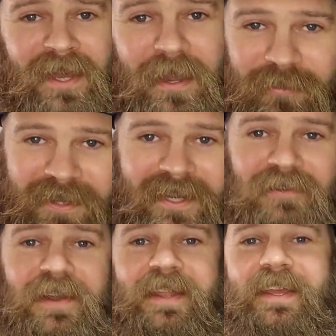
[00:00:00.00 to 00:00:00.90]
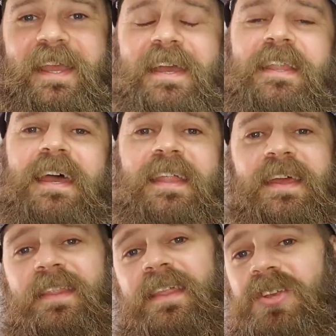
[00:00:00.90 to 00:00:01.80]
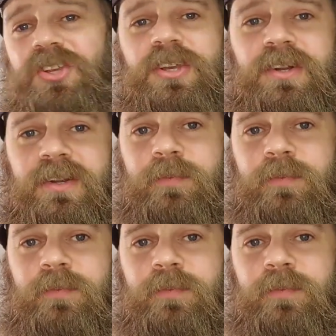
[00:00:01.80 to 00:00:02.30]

It was a great event again, and then this year,